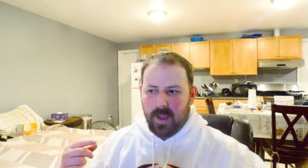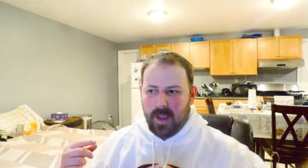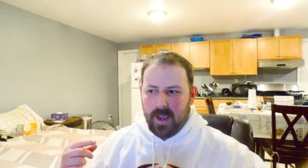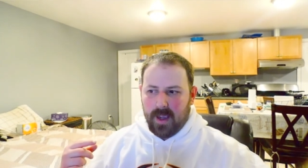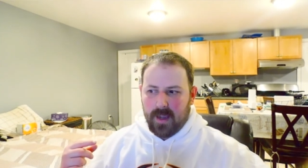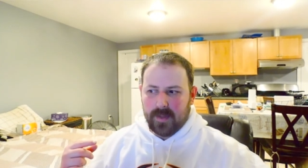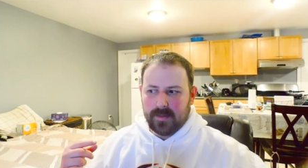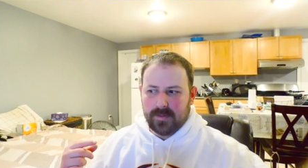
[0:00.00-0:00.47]

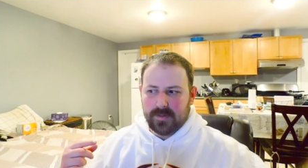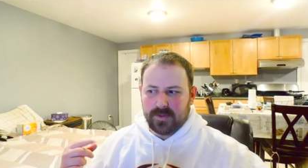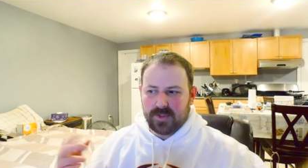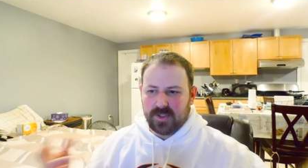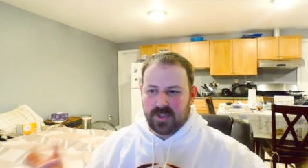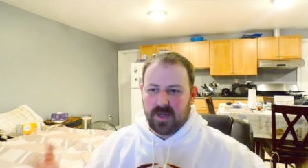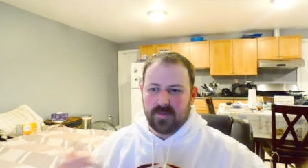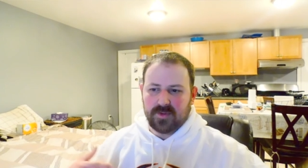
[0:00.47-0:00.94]
and
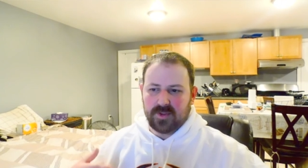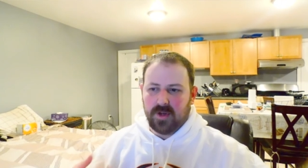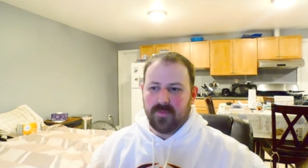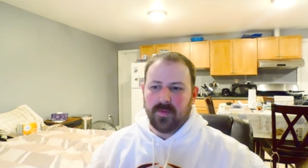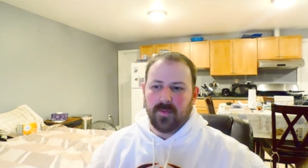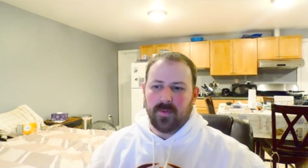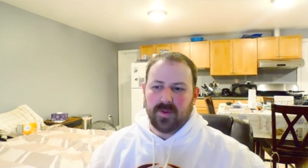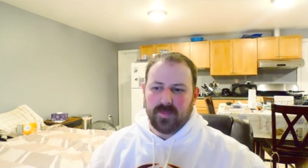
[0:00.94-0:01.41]
she comes
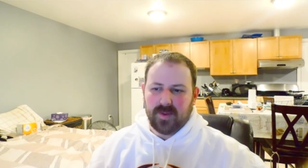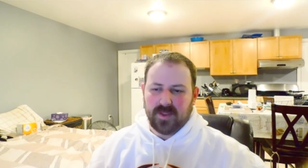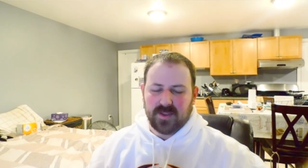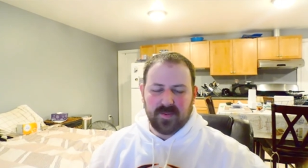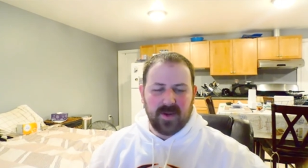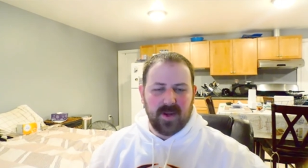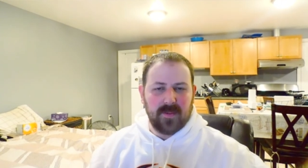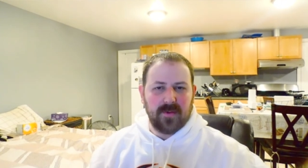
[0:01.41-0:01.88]
over with a
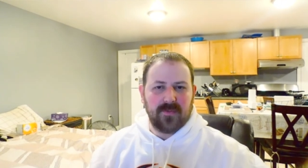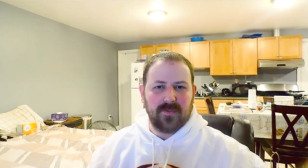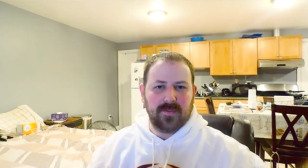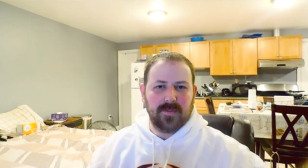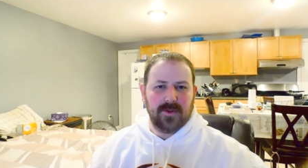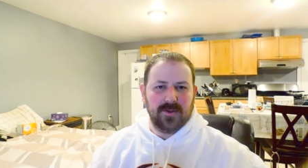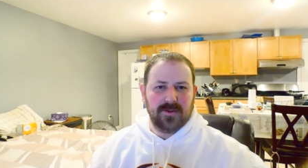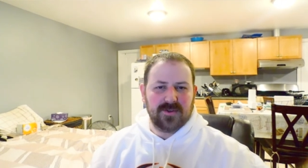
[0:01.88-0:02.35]
piece of paper
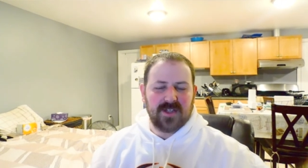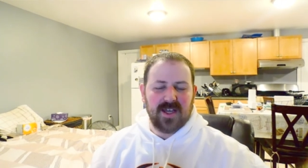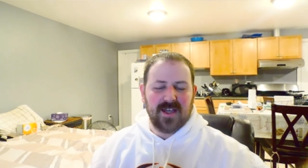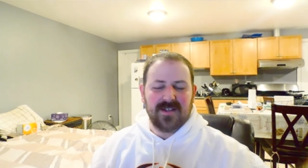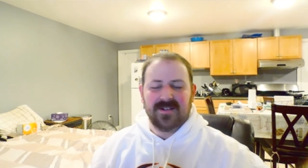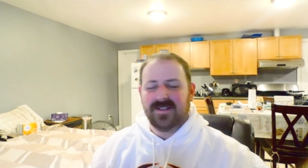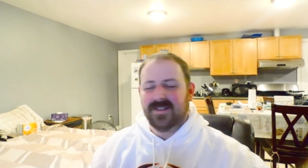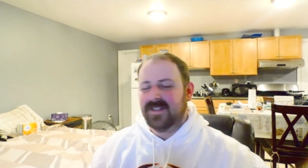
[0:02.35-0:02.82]
from
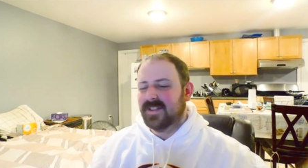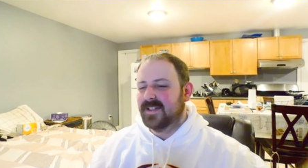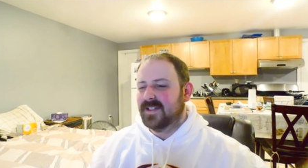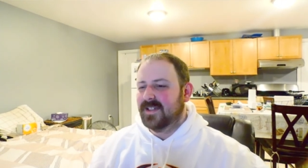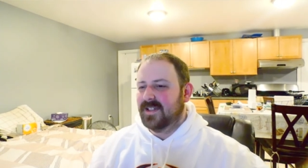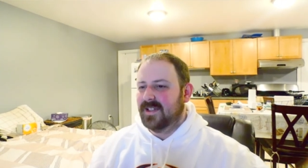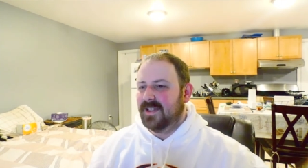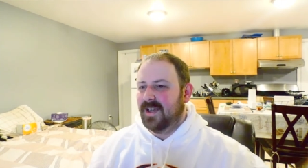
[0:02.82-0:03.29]
Newsday,
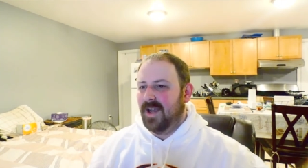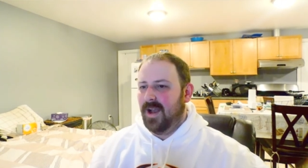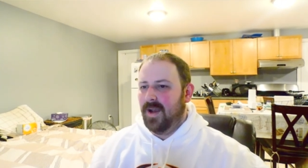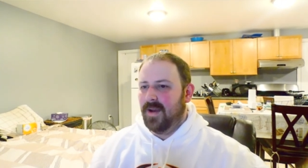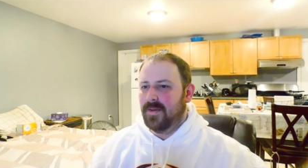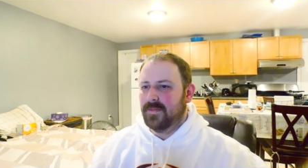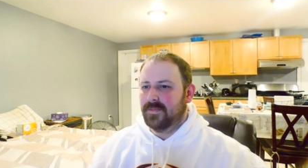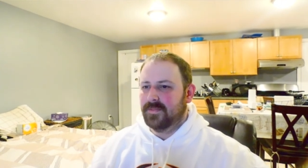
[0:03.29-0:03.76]

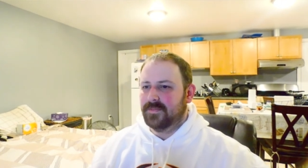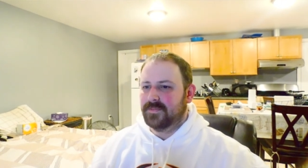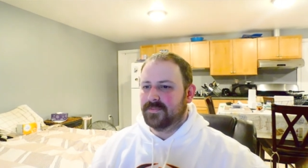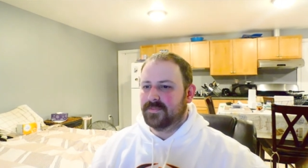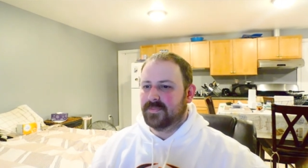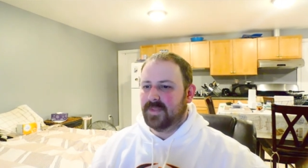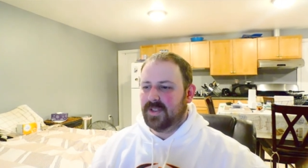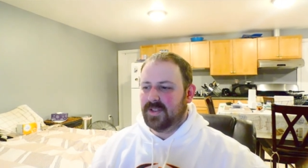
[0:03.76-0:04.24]
and
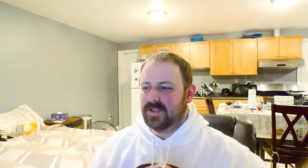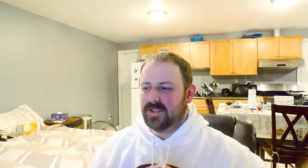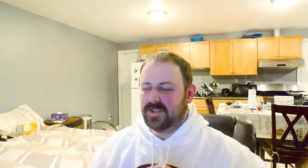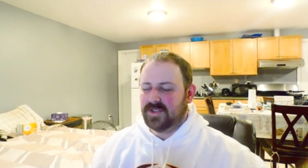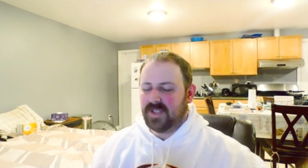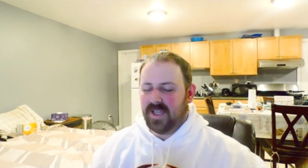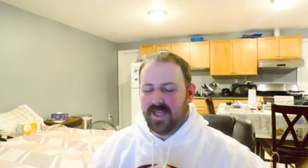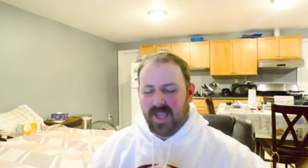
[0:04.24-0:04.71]

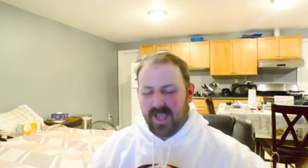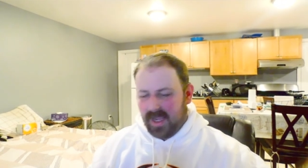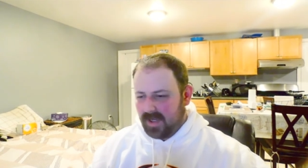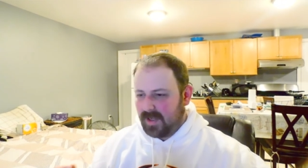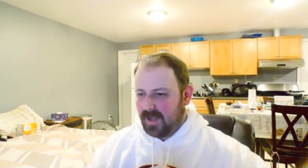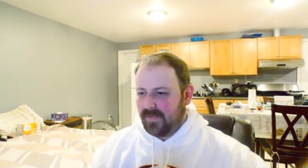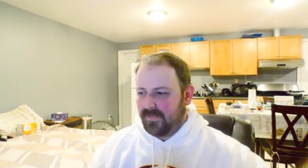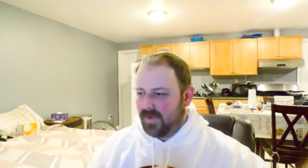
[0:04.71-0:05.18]
she's like,
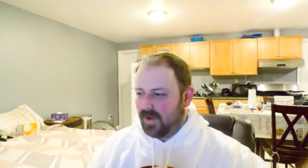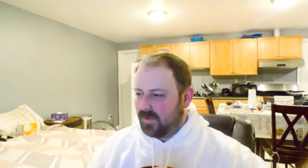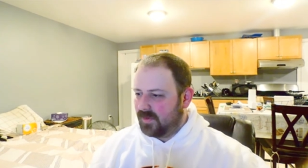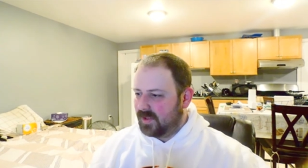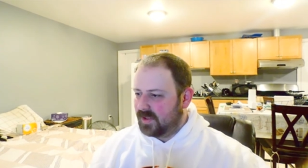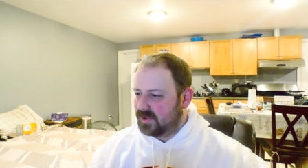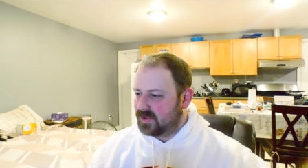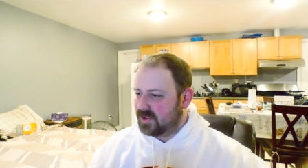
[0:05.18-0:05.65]
hey, I
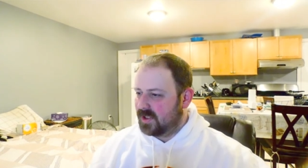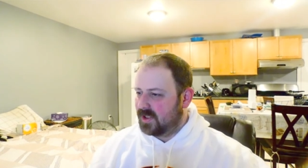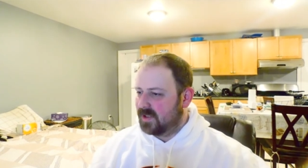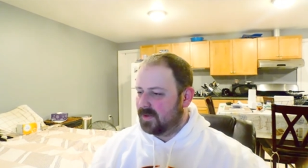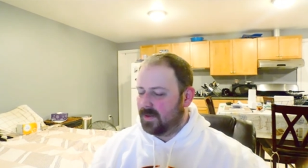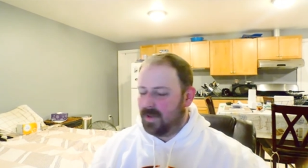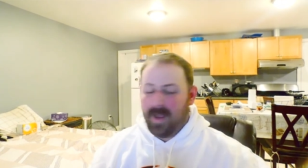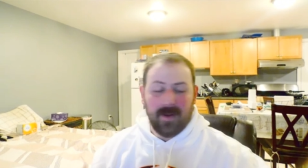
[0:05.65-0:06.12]
found this,
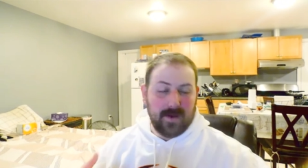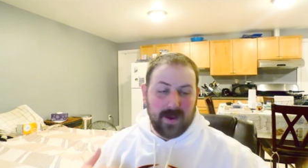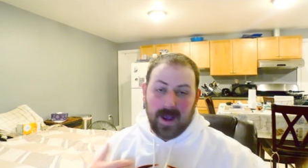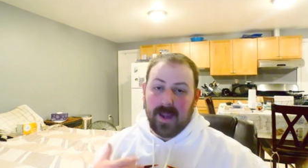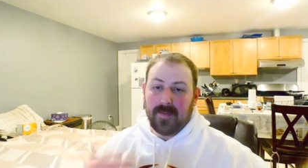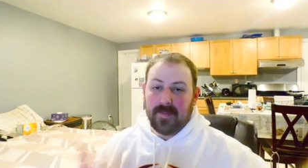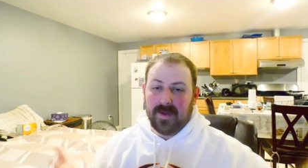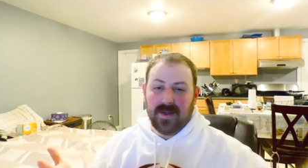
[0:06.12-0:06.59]

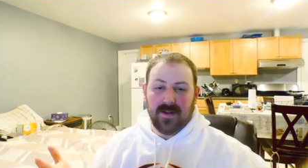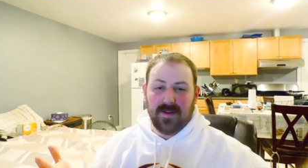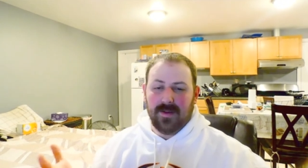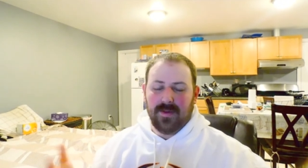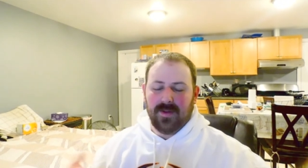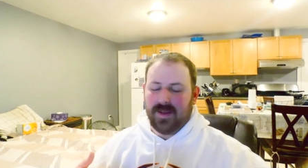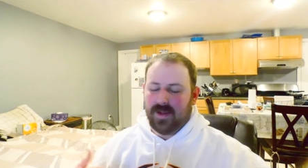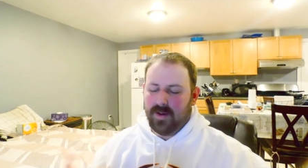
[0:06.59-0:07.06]
I
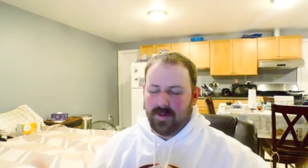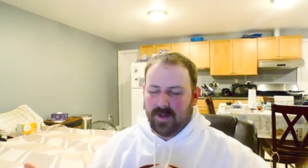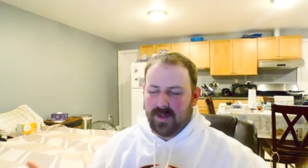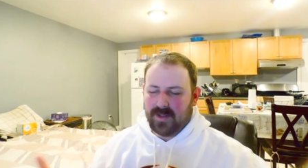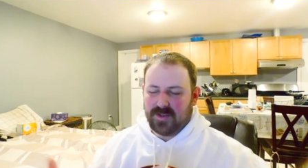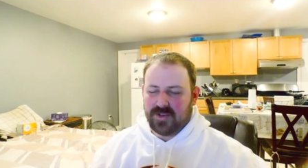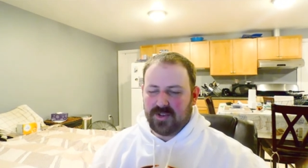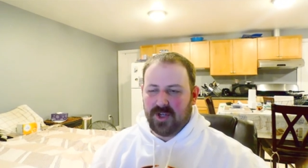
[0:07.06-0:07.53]
immediately think,
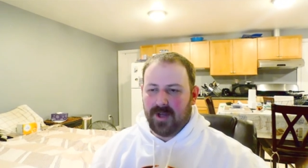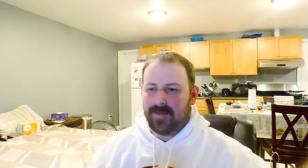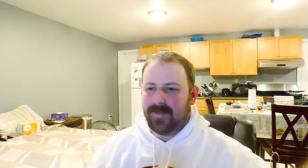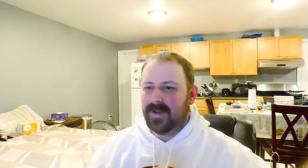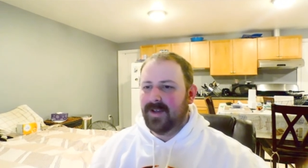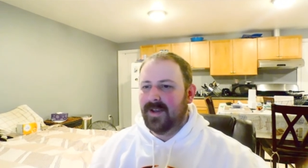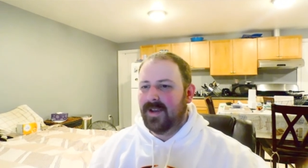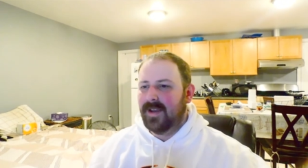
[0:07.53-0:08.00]
okay, it's a job,
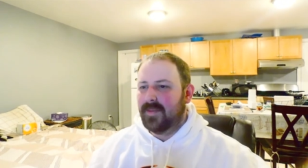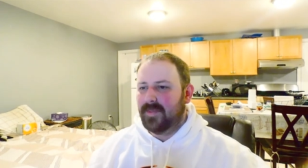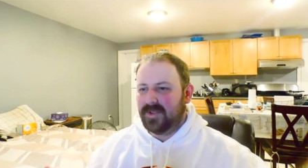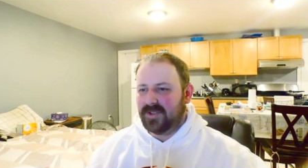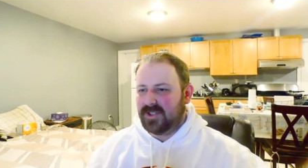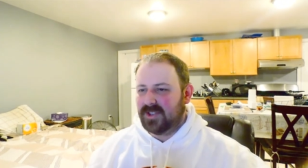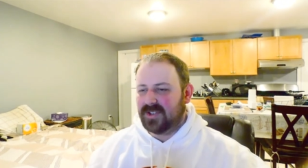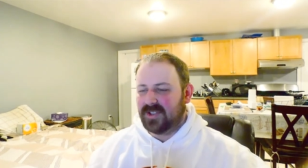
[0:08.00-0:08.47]

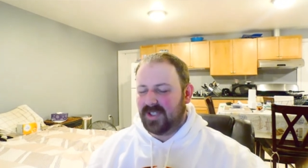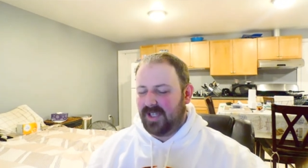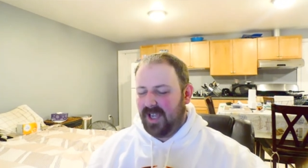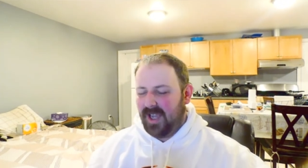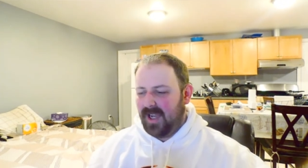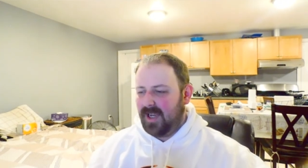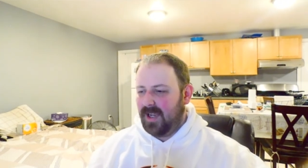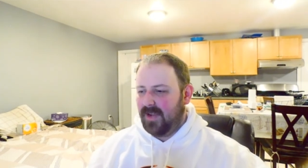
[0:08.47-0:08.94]
but she's like,
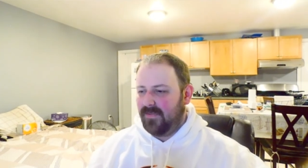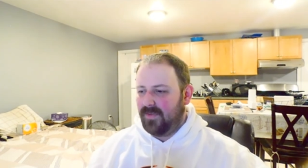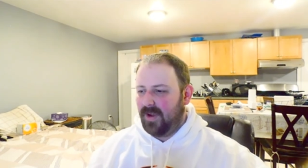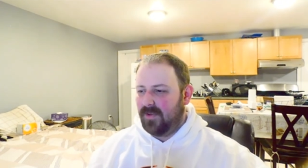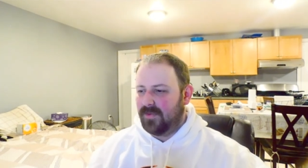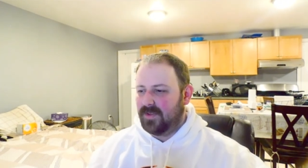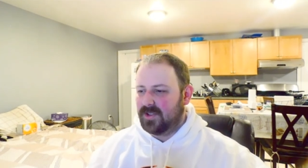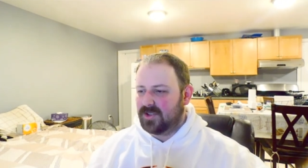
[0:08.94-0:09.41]
hey, I
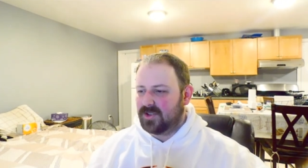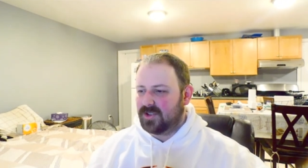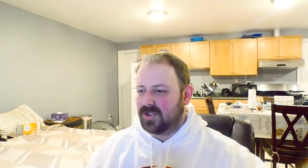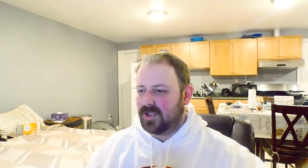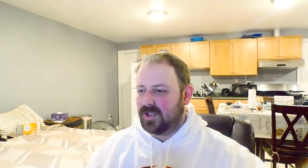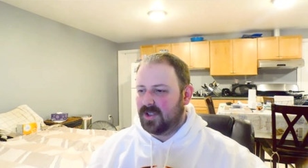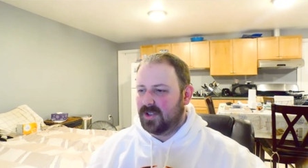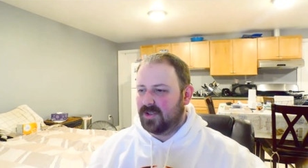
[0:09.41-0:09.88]
found
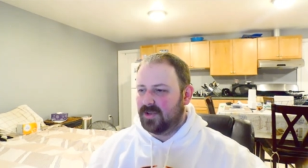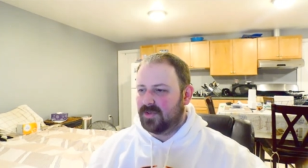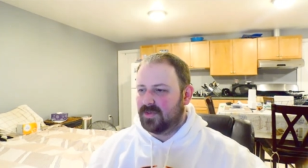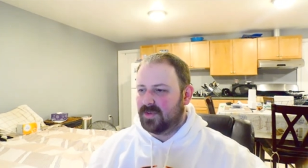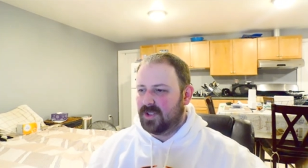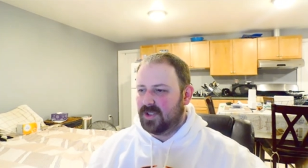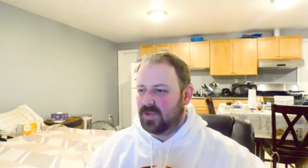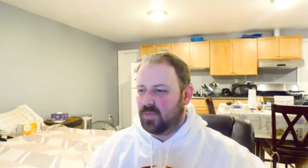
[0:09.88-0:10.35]
this,
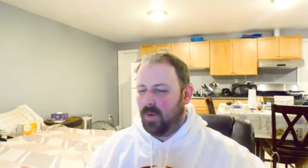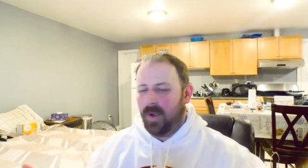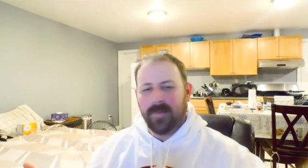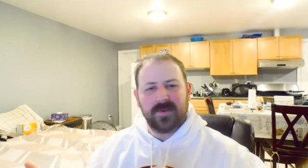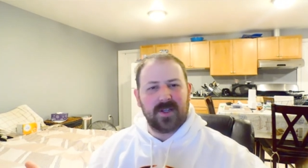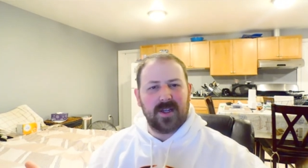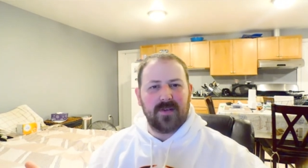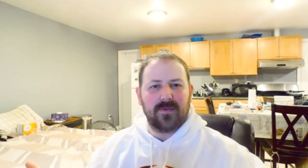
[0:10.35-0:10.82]
this
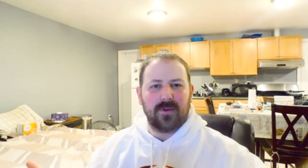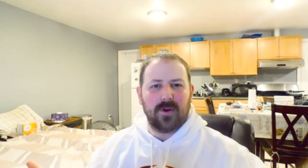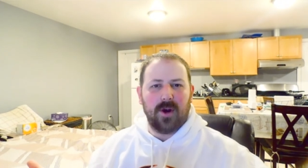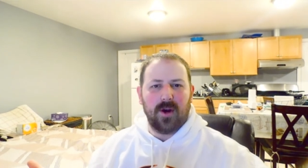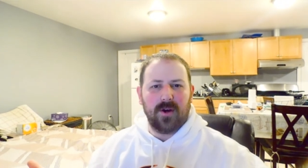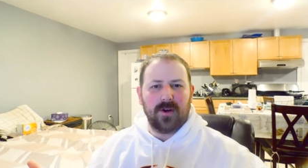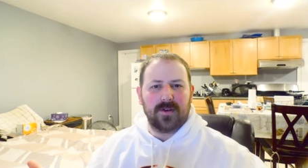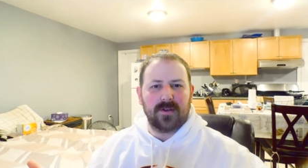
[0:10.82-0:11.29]
website for
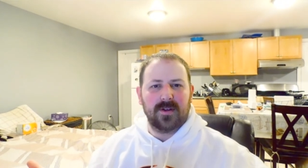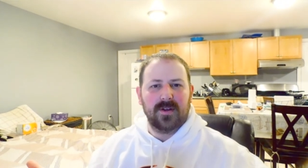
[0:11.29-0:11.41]
art,